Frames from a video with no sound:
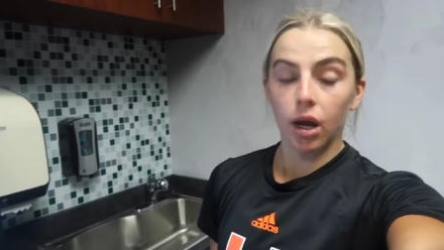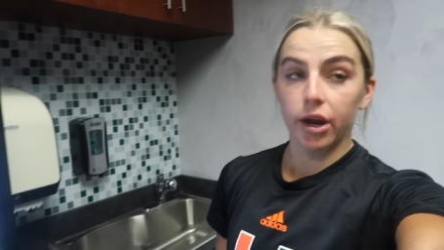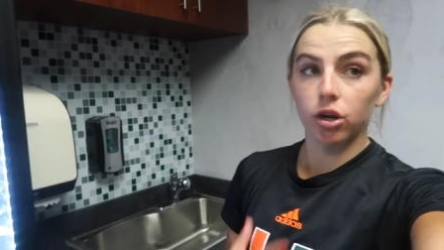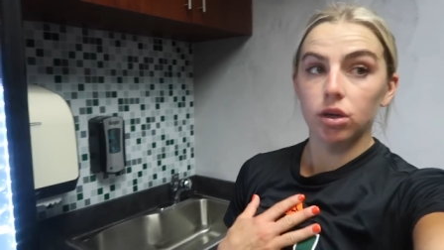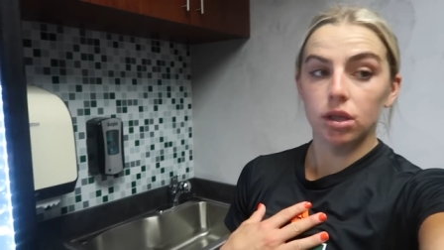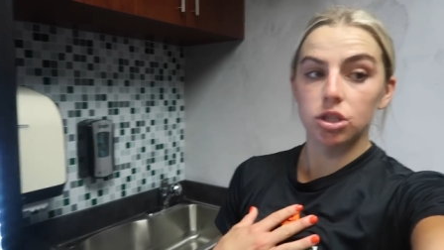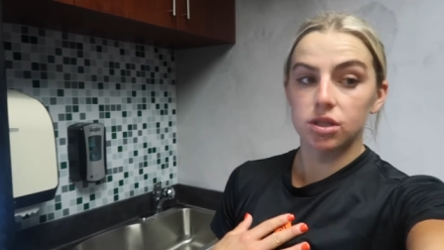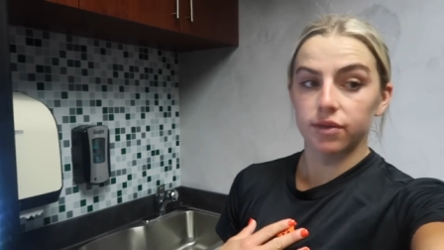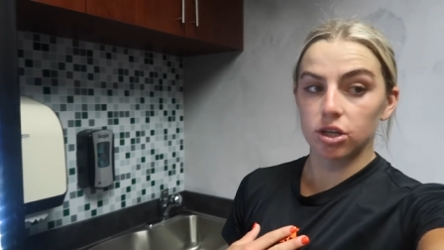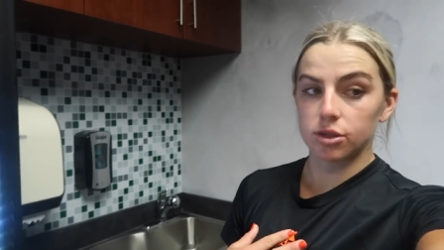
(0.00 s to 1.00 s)
i currently
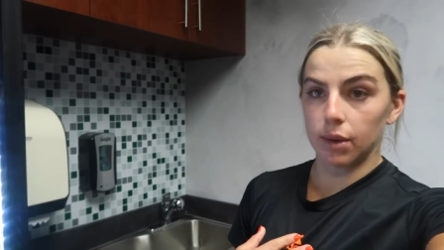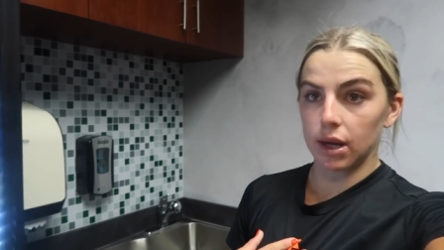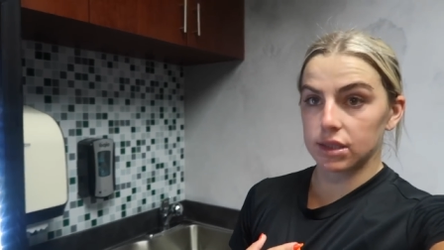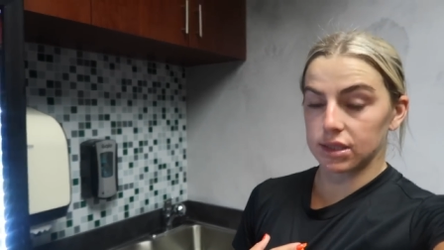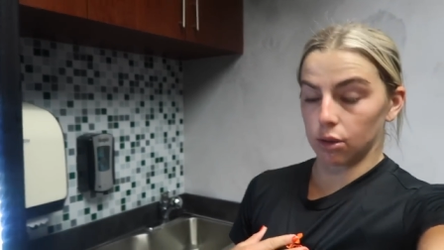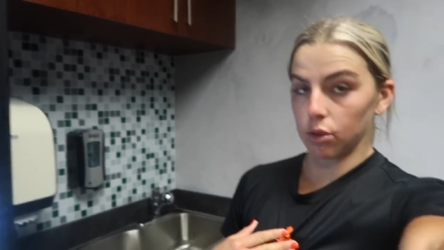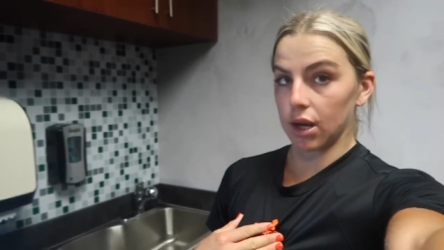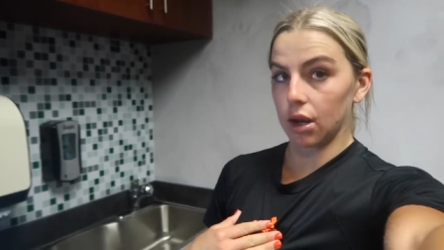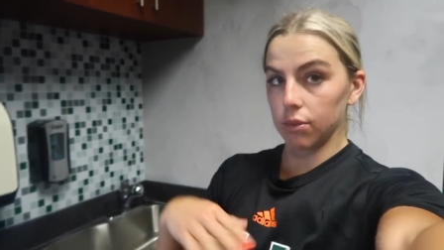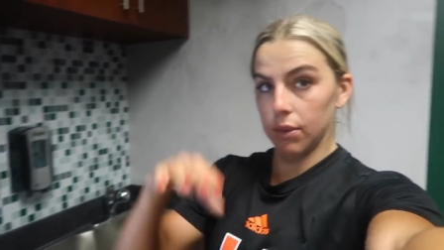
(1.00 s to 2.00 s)
just finished my skill
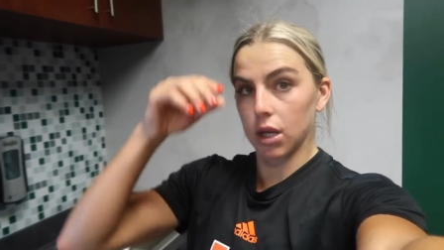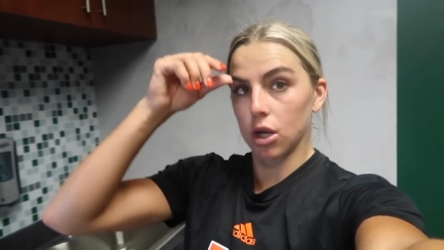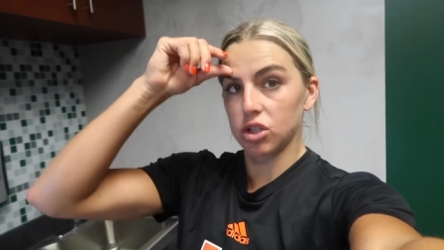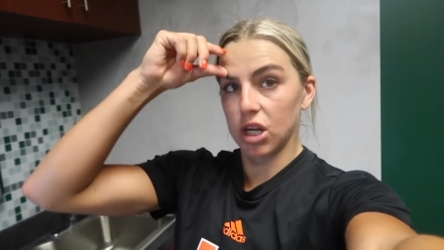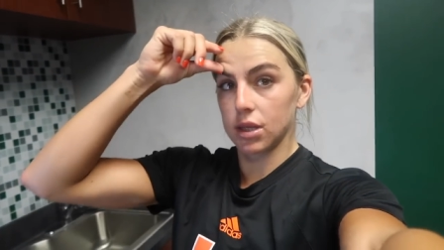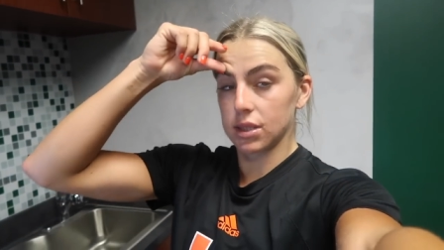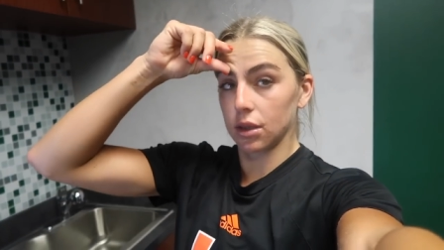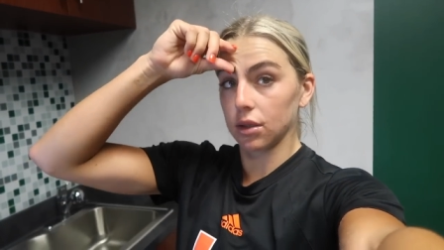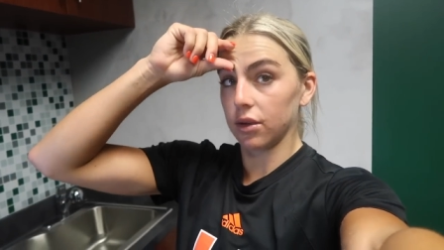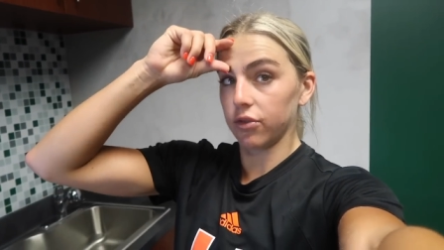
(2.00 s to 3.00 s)
workout with my coach Hanna is
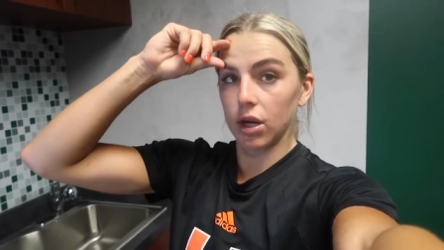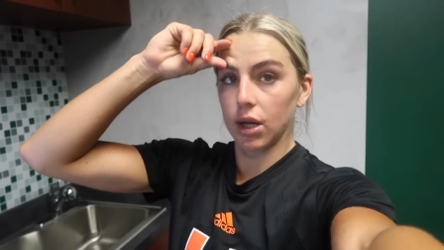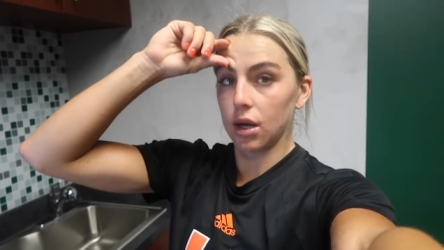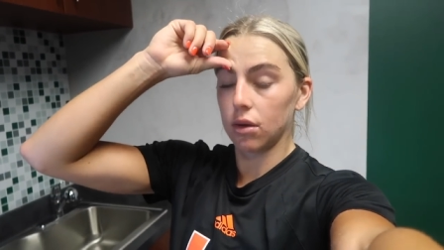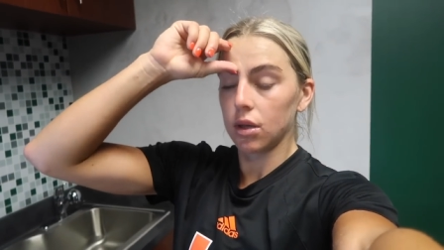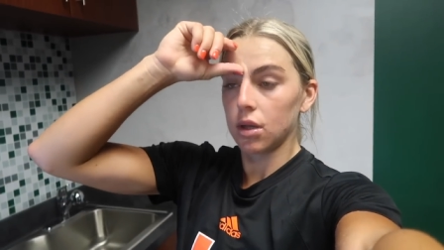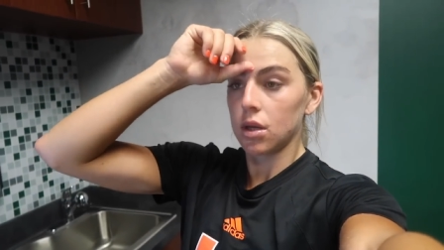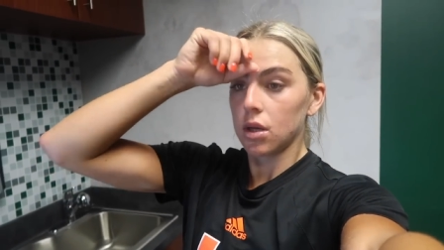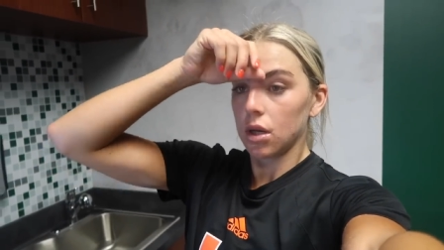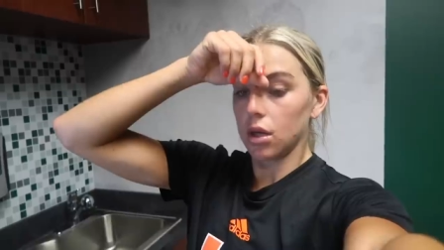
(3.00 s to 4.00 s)
still in lift right now
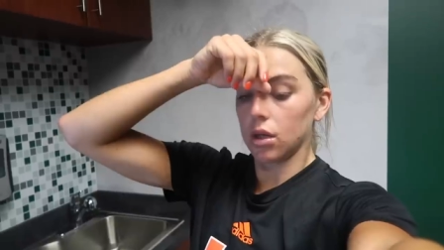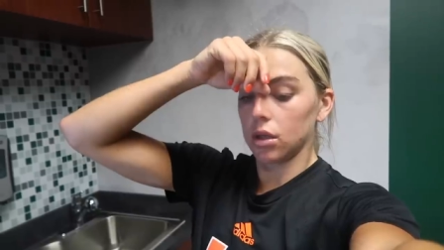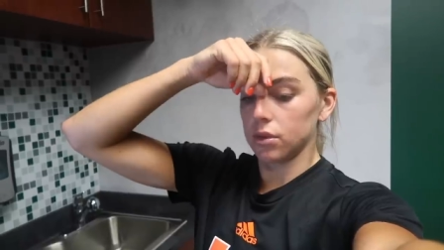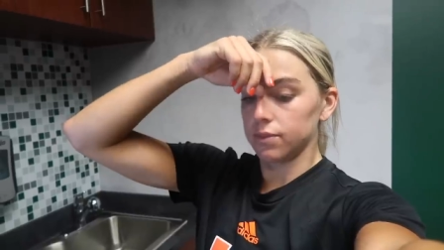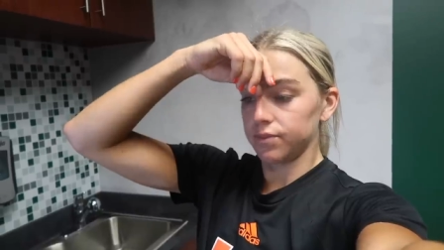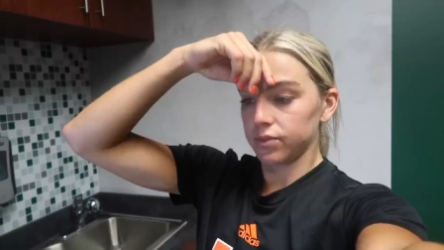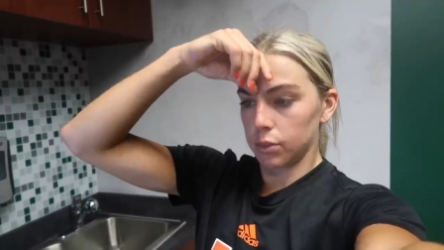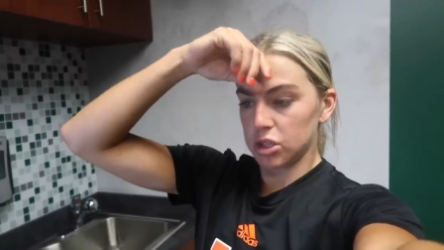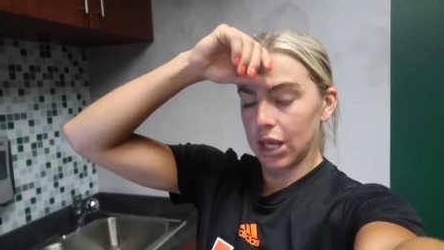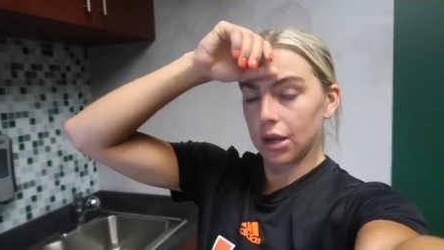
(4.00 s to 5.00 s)
um
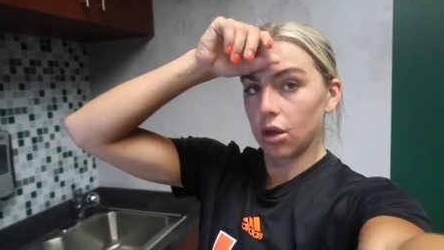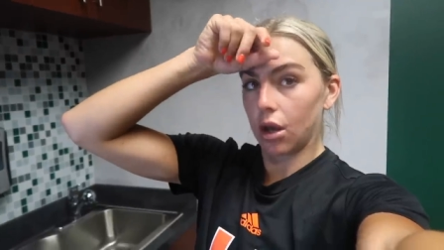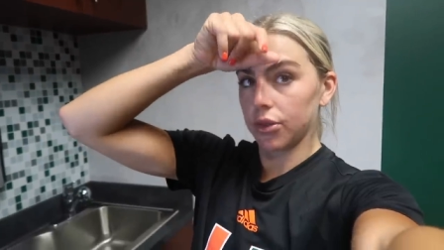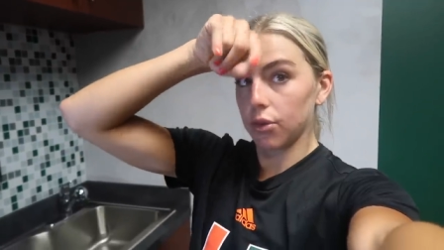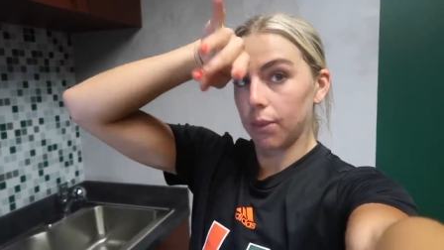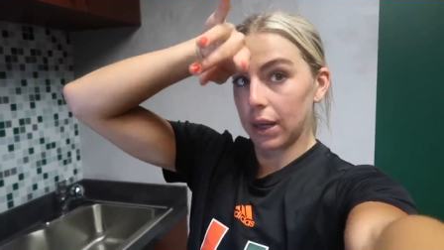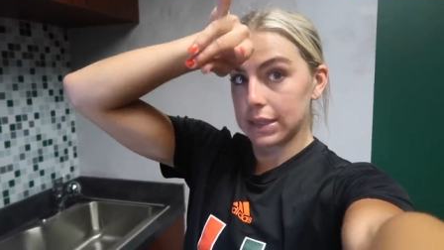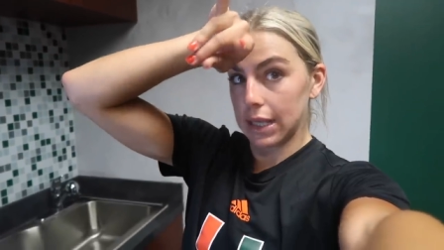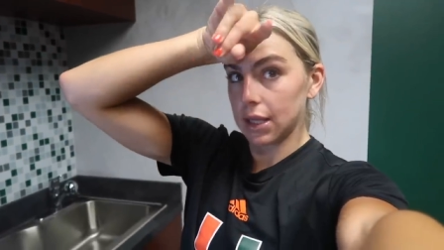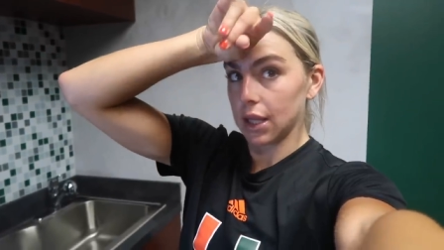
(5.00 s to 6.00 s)
i'm taking y'all through my
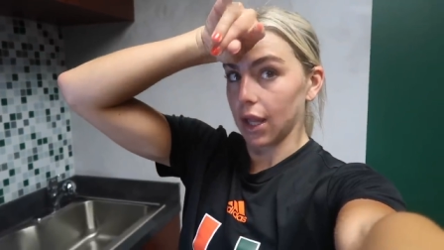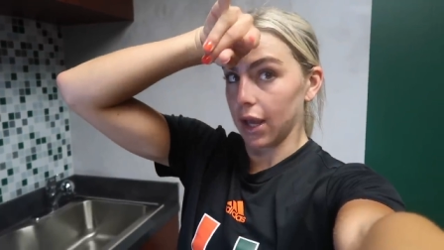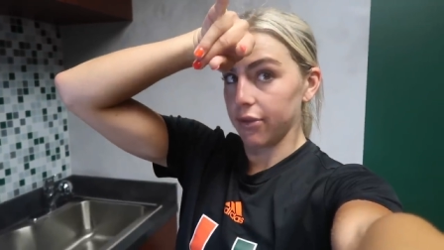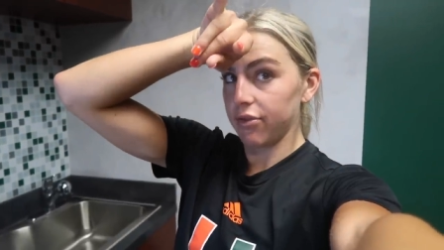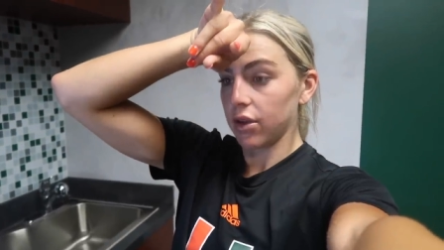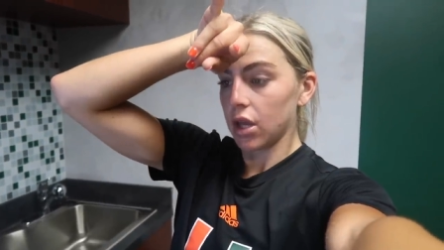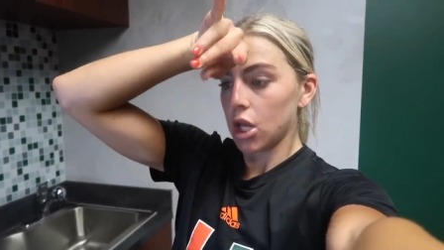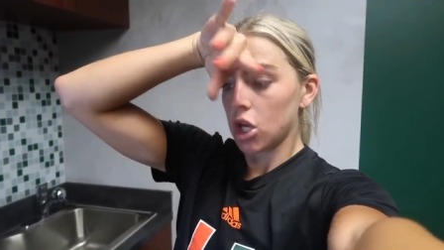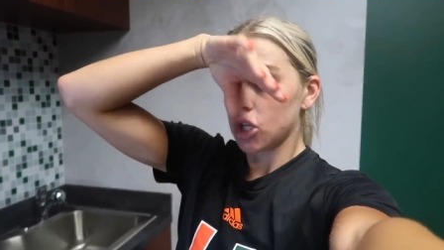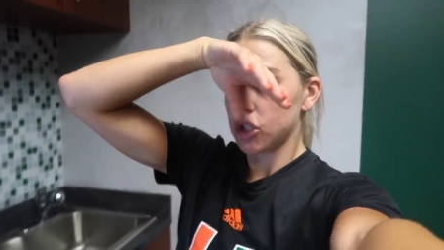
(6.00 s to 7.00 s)
day in the life
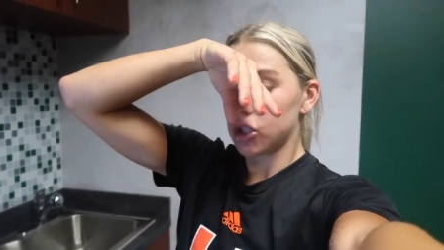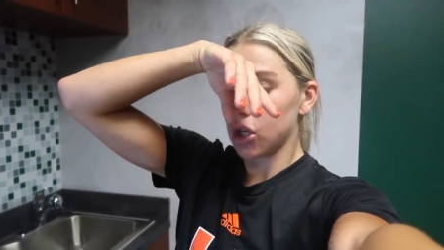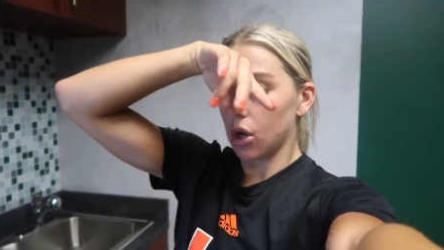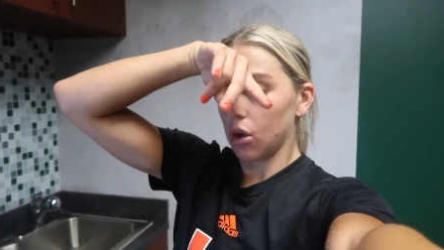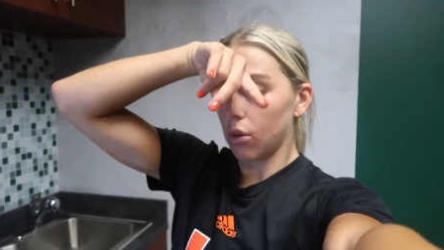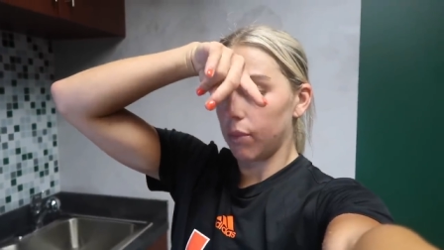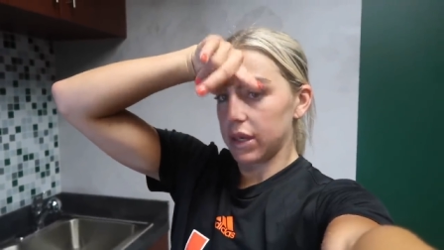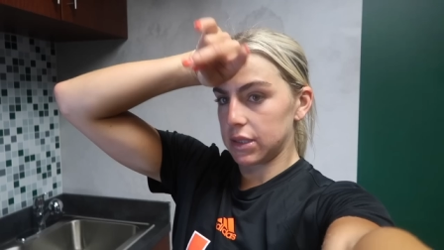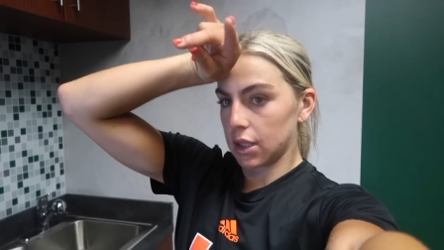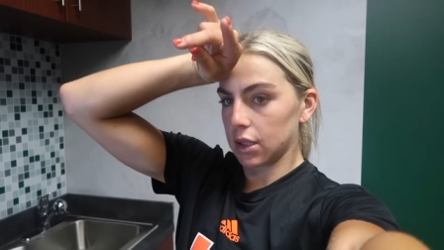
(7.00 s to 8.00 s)
so
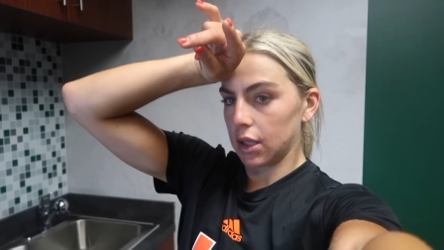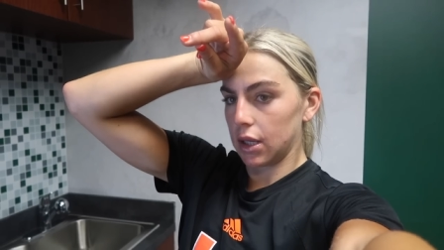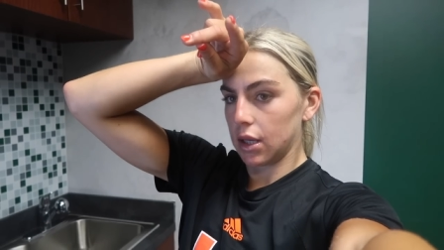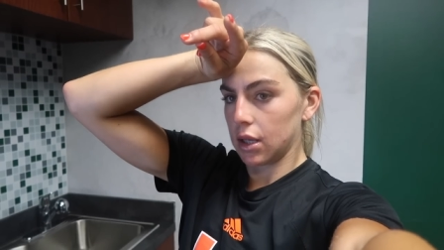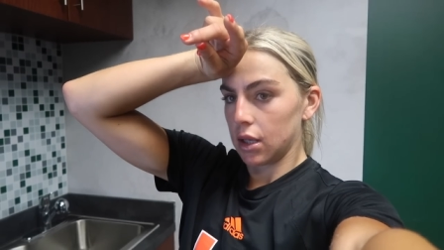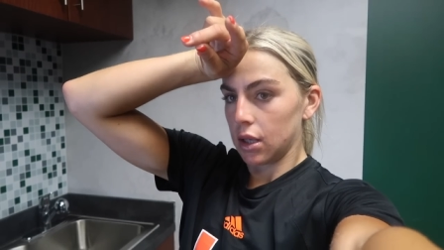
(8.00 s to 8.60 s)
basically